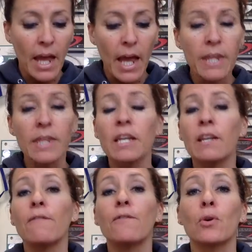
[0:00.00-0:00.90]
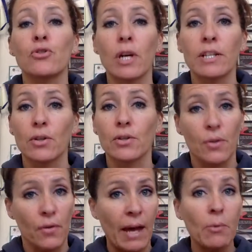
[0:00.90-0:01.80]
And then if you're trying to,
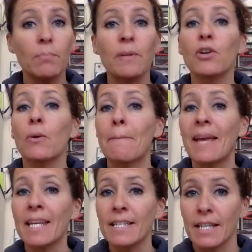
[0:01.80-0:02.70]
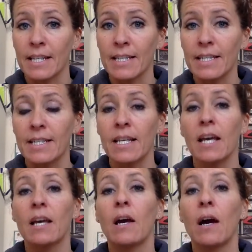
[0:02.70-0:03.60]
so that would be your maintenance
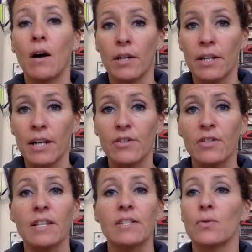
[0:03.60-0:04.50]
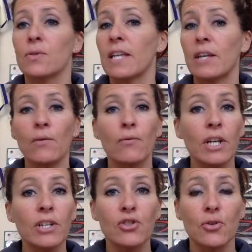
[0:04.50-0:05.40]
on an exercise. So say you've
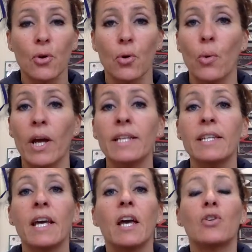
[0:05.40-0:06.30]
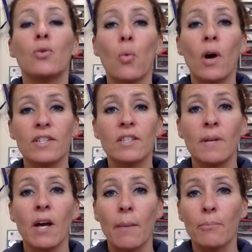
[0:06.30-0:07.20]
reached your goal weight, you want to
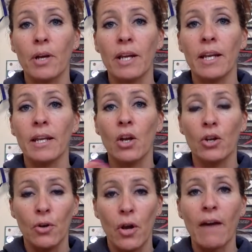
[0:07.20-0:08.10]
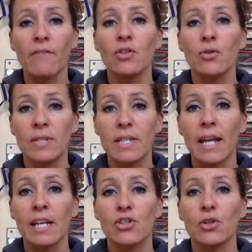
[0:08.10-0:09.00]
be operating, or use
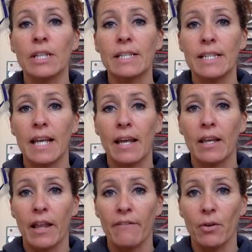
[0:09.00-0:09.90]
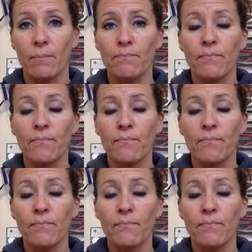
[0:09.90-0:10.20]
that as your intake level.